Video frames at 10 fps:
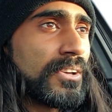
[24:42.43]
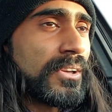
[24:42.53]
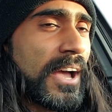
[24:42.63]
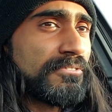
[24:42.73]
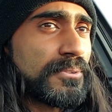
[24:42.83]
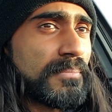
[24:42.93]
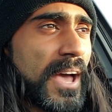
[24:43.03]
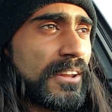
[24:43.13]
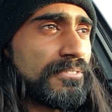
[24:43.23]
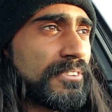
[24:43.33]
You have to
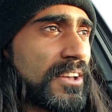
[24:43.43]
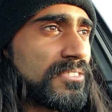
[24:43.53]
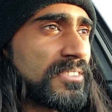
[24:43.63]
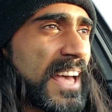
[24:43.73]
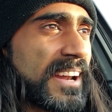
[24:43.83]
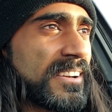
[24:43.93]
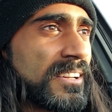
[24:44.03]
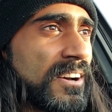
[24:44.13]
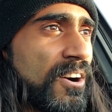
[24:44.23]
manifest that kind of